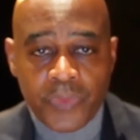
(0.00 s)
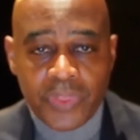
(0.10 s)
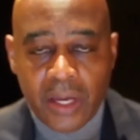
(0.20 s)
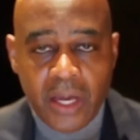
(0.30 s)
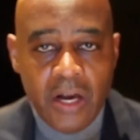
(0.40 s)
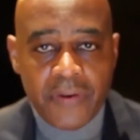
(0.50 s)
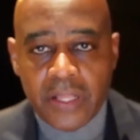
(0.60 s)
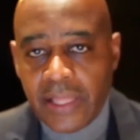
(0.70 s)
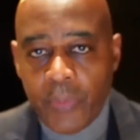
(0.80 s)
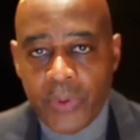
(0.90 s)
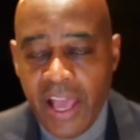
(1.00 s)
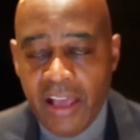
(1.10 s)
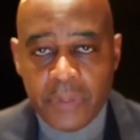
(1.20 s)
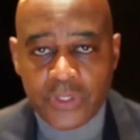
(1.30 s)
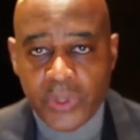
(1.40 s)
the covenant that we
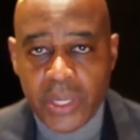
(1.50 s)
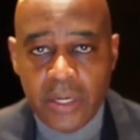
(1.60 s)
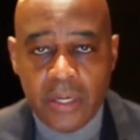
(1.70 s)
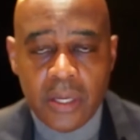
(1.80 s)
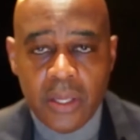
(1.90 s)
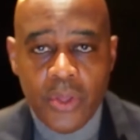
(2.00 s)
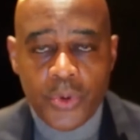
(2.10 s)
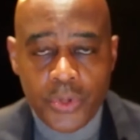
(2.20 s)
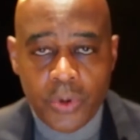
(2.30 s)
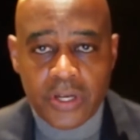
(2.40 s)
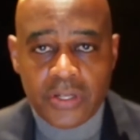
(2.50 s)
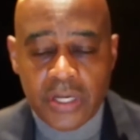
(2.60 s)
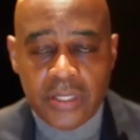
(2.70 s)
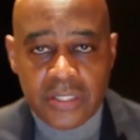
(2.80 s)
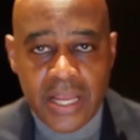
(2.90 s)
have between New York
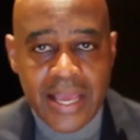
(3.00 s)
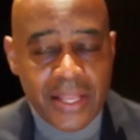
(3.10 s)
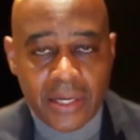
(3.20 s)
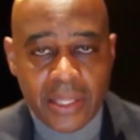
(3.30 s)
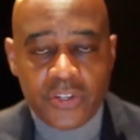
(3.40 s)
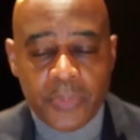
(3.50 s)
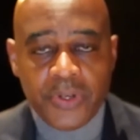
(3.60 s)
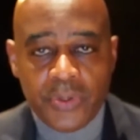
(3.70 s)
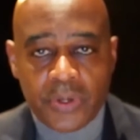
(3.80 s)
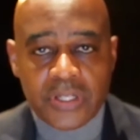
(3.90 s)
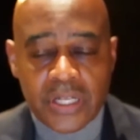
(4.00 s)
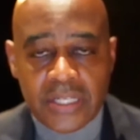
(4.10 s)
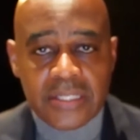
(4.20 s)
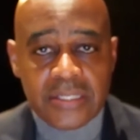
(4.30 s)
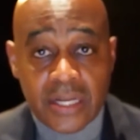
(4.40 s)
cities and the leadership of New York
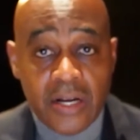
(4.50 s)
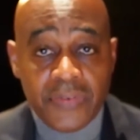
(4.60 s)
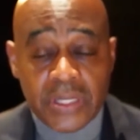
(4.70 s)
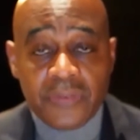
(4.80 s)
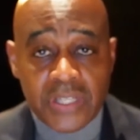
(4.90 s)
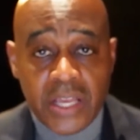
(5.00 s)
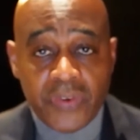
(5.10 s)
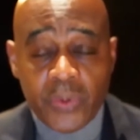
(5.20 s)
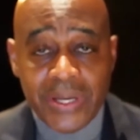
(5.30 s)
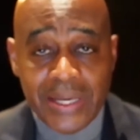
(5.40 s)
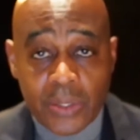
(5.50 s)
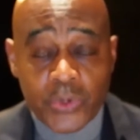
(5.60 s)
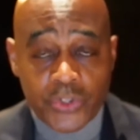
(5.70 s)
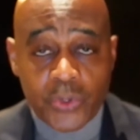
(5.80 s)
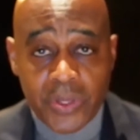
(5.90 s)
cities, is a covenant of safety. We need to
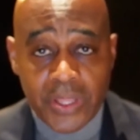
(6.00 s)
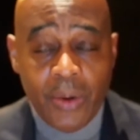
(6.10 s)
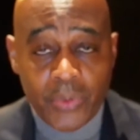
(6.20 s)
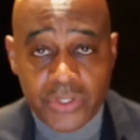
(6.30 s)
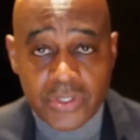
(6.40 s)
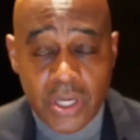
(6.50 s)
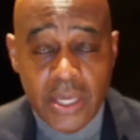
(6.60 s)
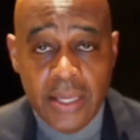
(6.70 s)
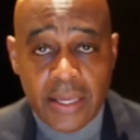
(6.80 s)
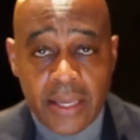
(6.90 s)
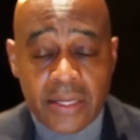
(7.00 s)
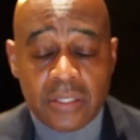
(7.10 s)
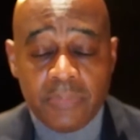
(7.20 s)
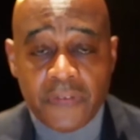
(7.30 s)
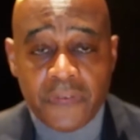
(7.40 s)
restore that, which is gets
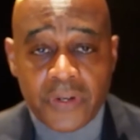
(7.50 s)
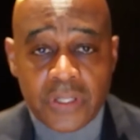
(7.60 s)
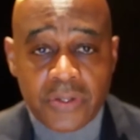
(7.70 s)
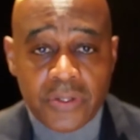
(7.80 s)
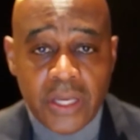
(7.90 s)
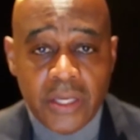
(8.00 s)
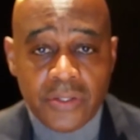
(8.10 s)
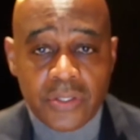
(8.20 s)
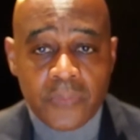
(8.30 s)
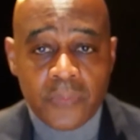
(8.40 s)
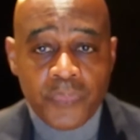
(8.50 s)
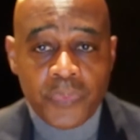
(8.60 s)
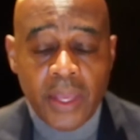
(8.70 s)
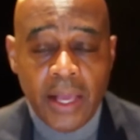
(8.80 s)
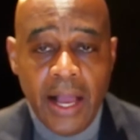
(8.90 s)
to my first 100 days.
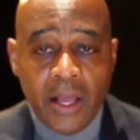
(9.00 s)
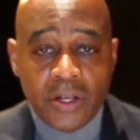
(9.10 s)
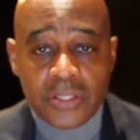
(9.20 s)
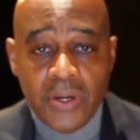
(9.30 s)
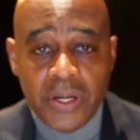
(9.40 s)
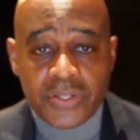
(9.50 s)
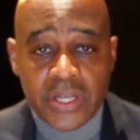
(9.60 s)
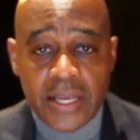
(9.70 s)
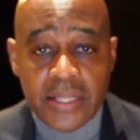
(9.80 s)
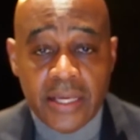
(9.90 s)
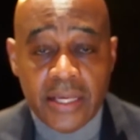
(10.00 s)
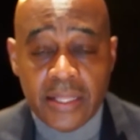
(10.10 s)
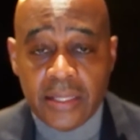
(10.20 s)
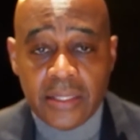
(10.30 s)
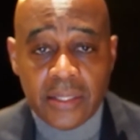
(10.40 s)
I also understand that
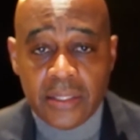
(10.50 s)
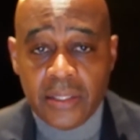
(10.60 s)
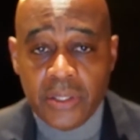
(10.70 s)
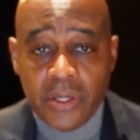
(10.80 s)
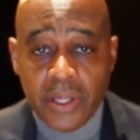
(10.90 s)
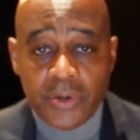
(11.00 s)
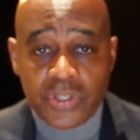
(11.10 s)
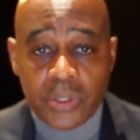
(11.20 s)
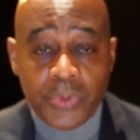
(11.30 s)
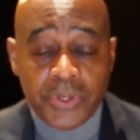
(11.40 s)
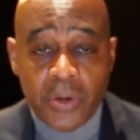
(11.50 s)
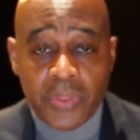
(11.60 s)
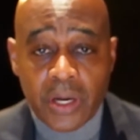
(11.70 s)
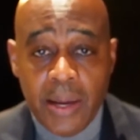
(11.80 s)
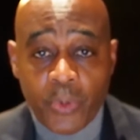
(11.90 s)
the leadership will know
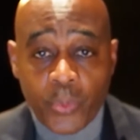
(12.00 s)
that I'm a